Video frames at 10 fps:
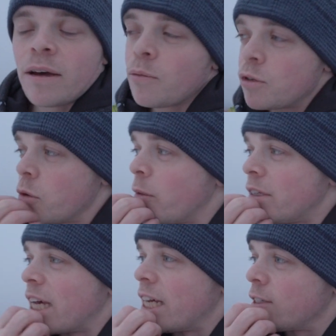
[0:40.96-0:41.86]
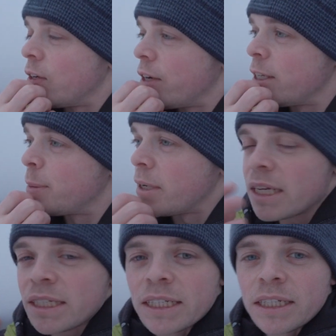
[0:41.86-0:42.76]
Was hoping to get a sunrise, but
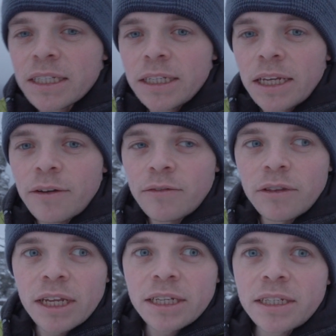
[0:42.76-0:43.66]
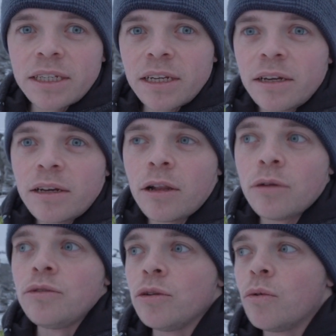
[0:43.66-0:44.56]
as you can see, everything is
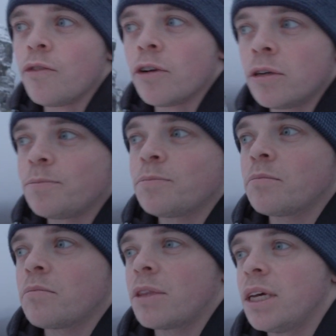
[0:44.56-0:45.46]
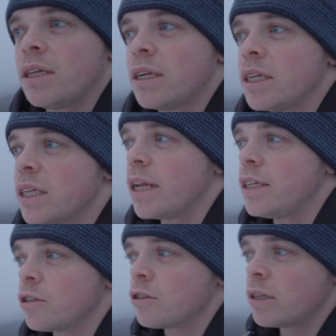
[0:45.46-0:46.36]
clouded over. There is a
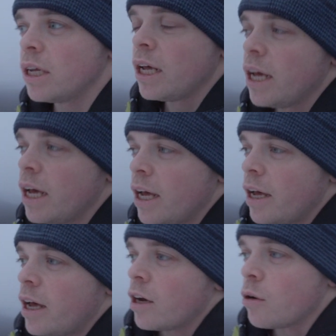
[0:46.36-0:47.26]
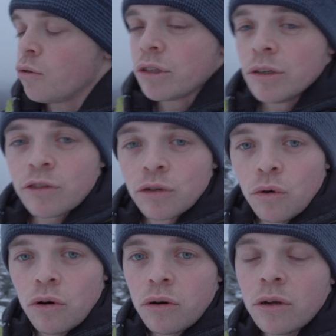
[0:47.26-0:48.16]
nice coating of
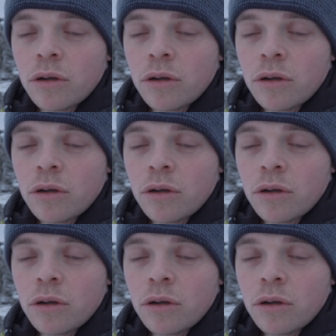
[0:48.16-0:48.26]
snow.